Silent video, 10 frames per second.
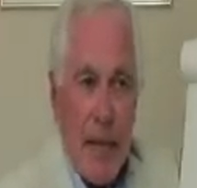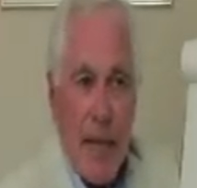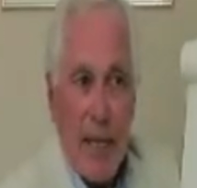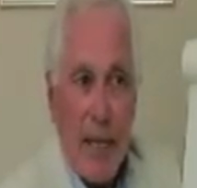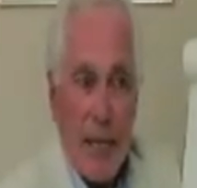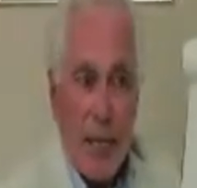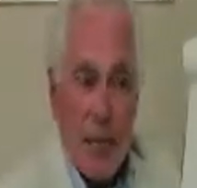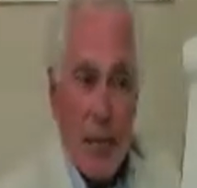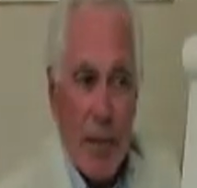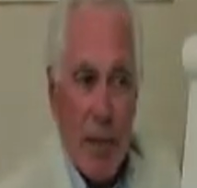get
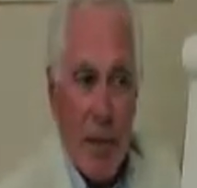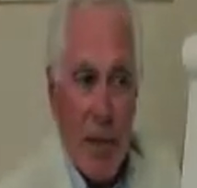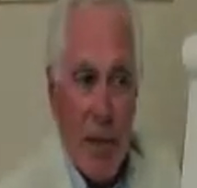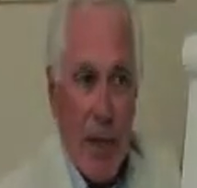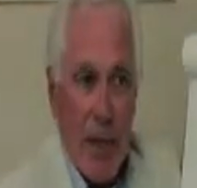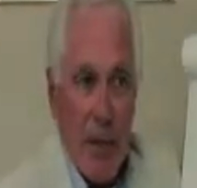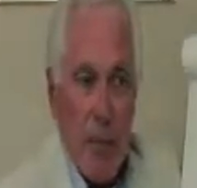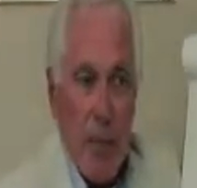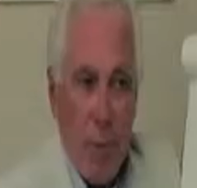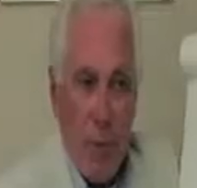
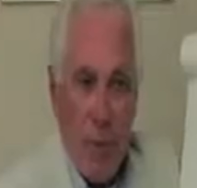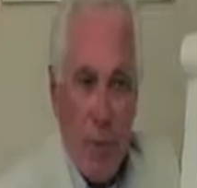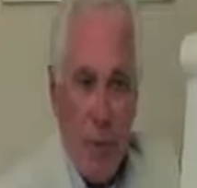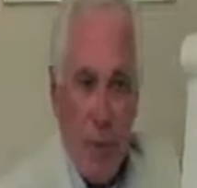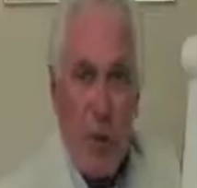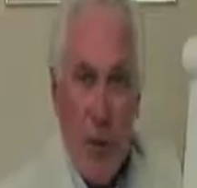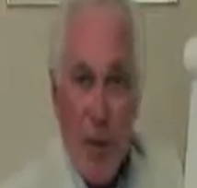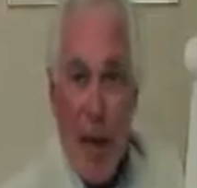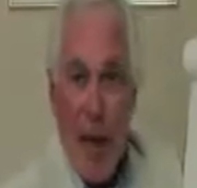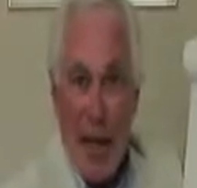permission from
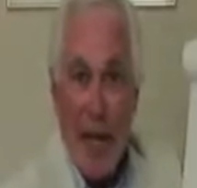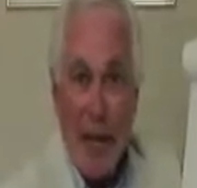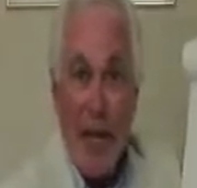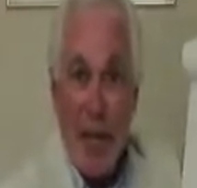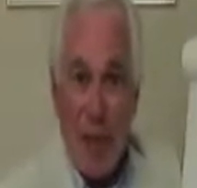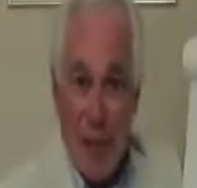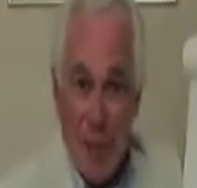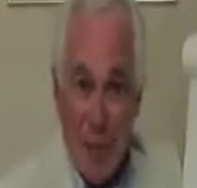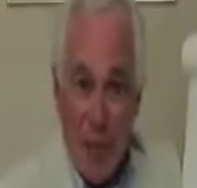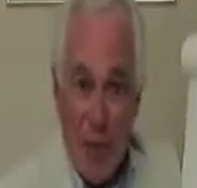your partner that you
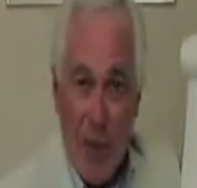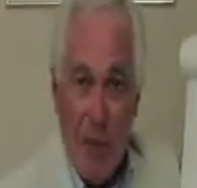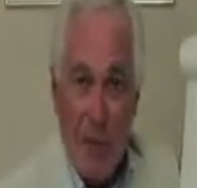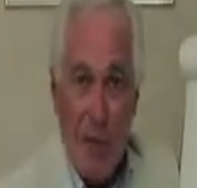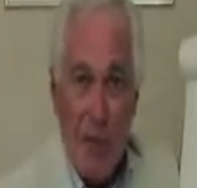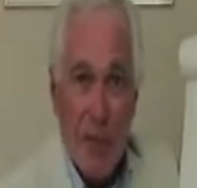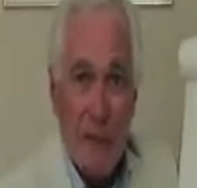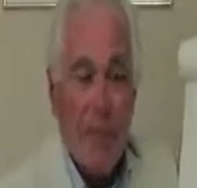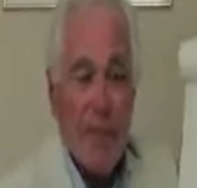can do this.